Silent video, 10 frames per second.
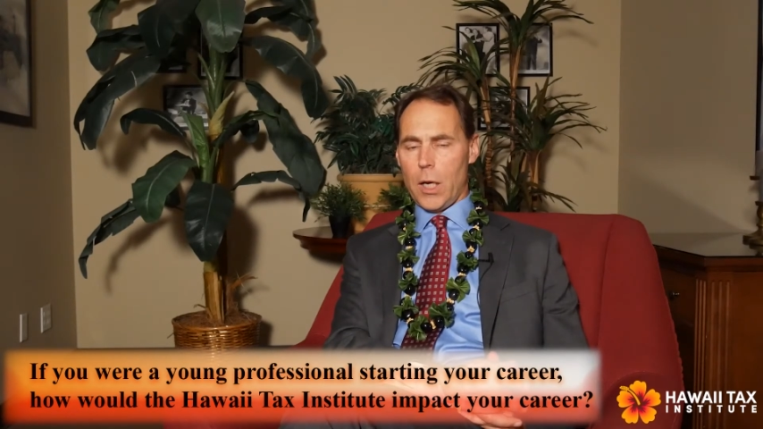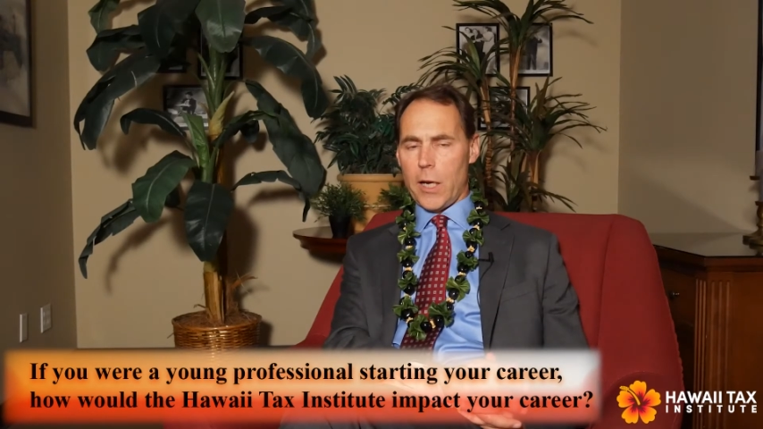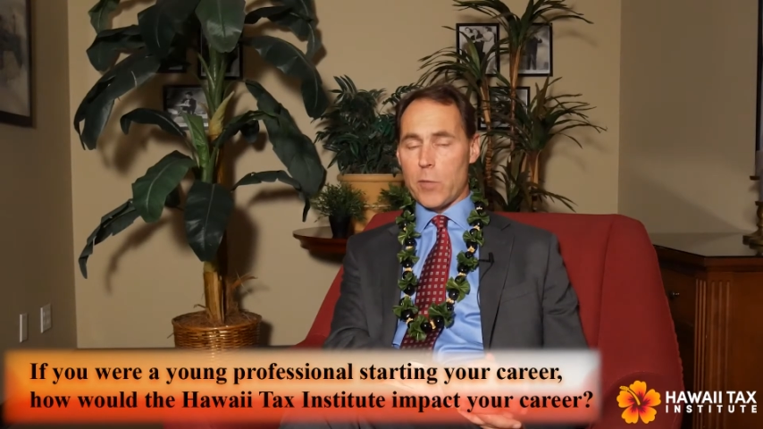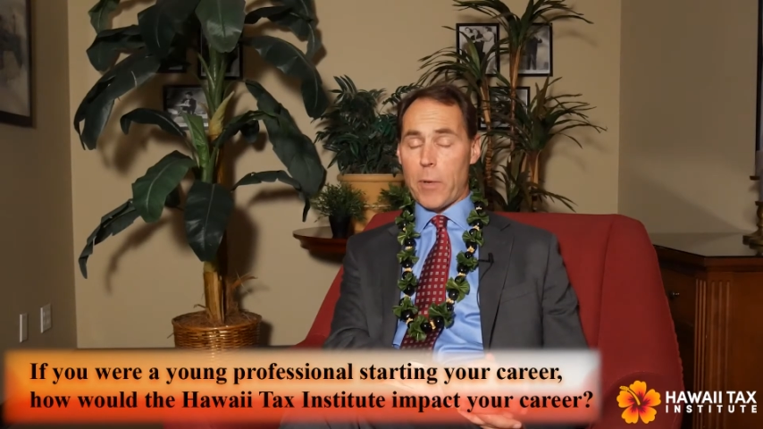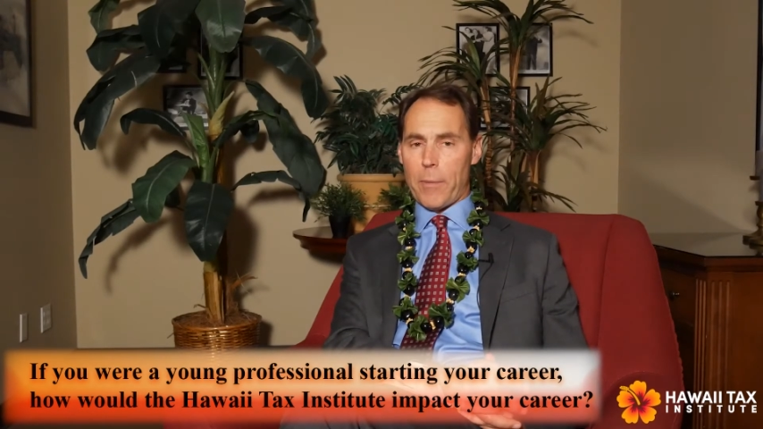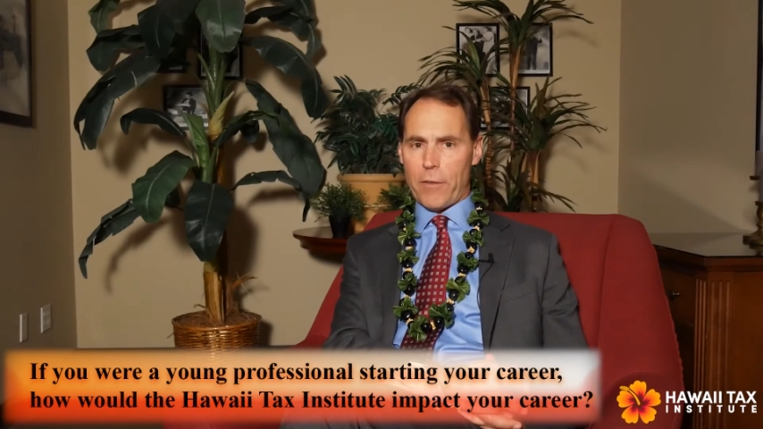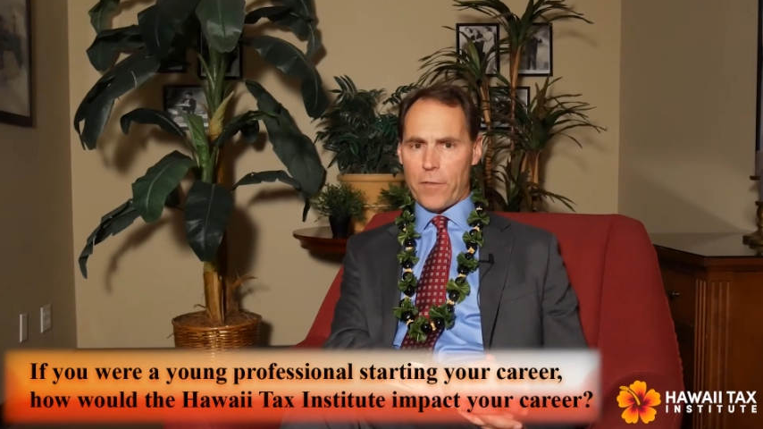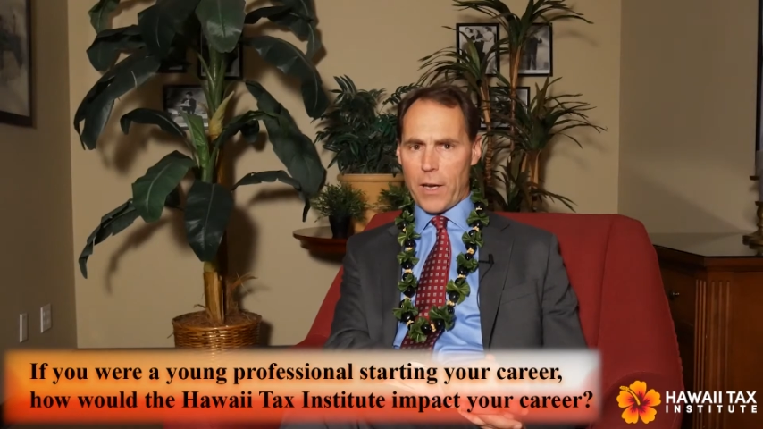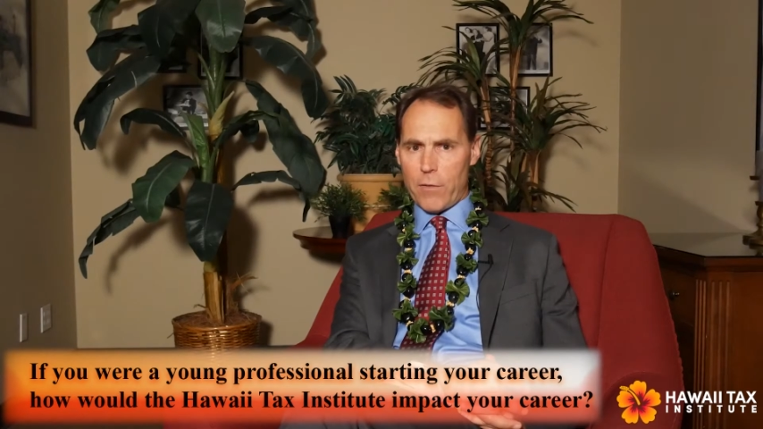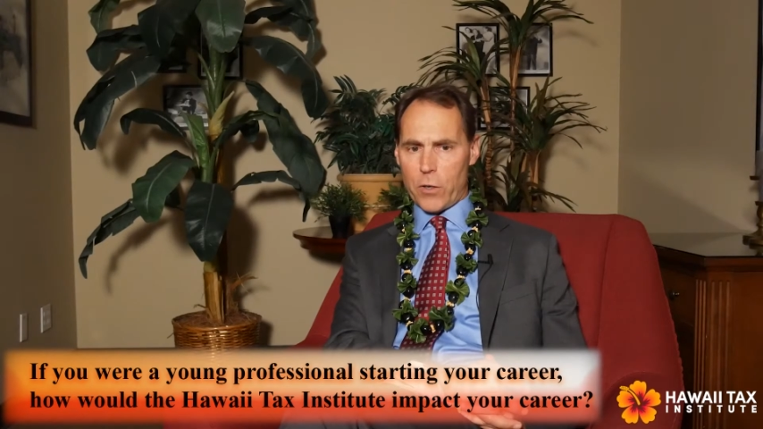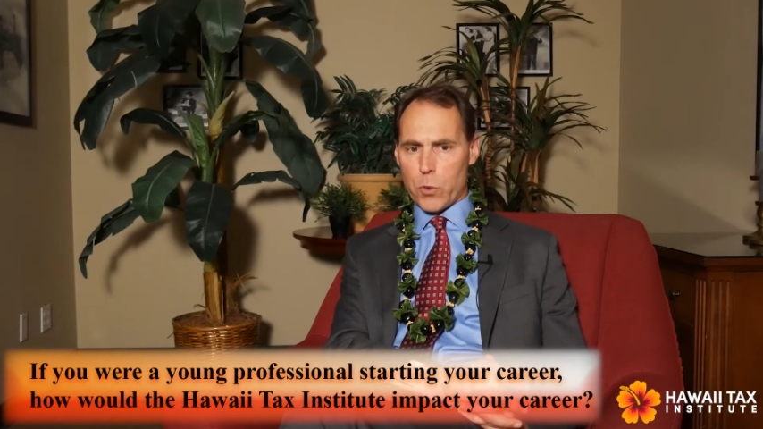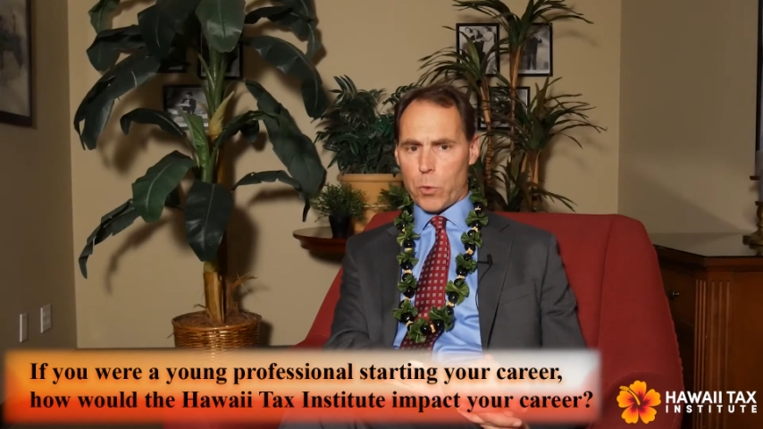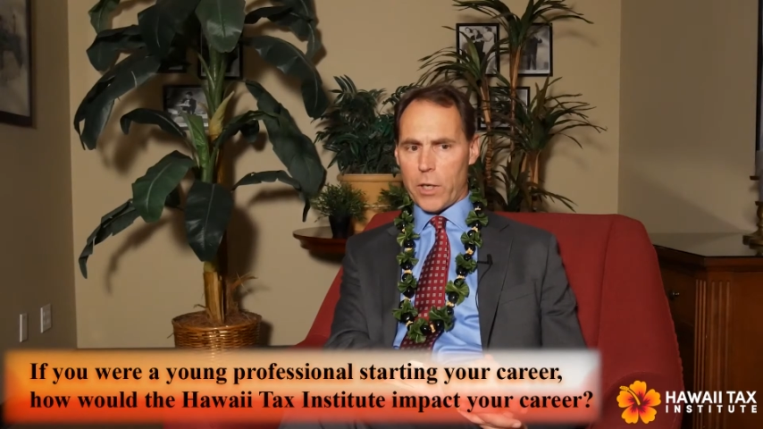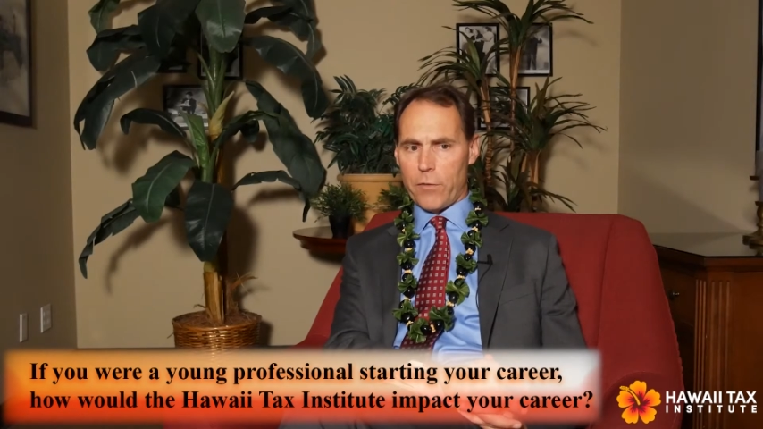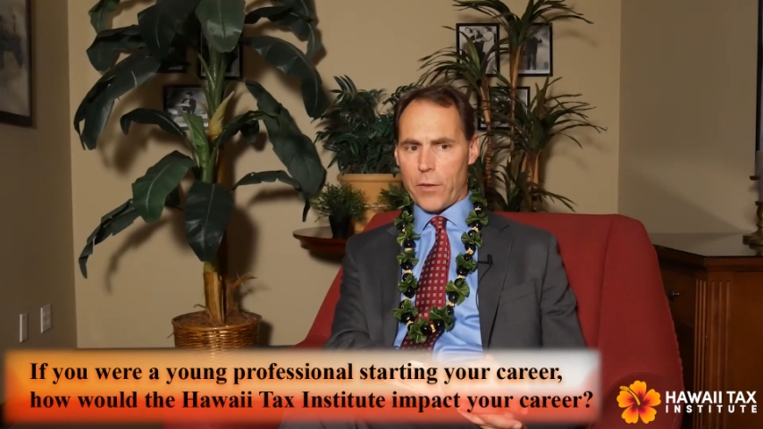I spent about five years
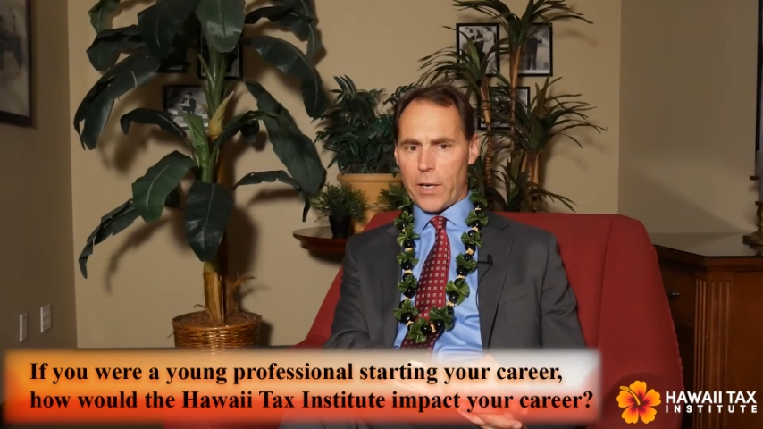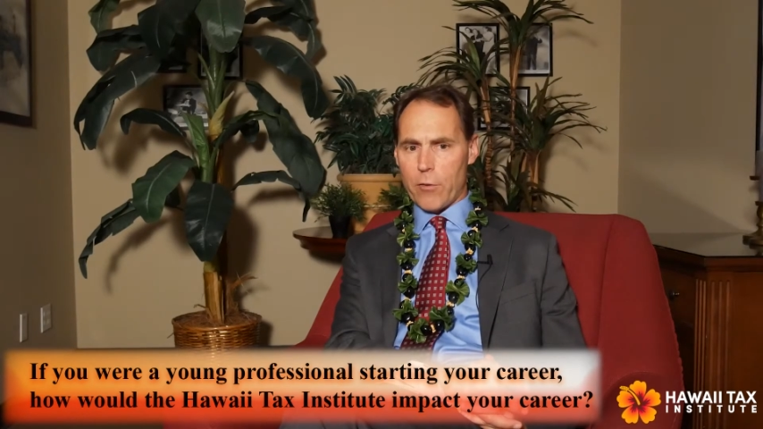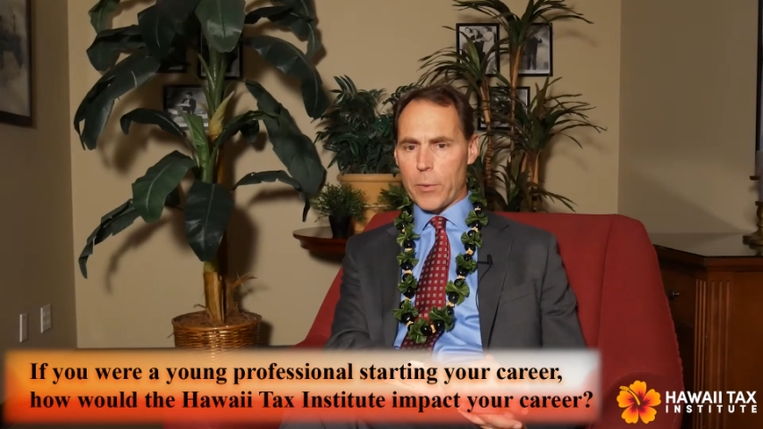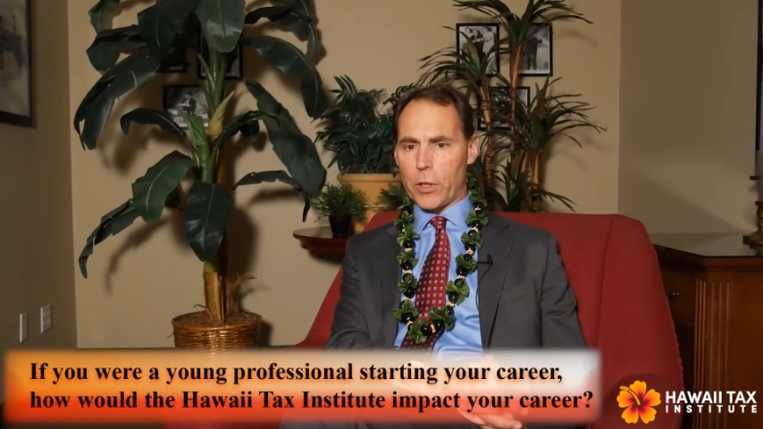working for the government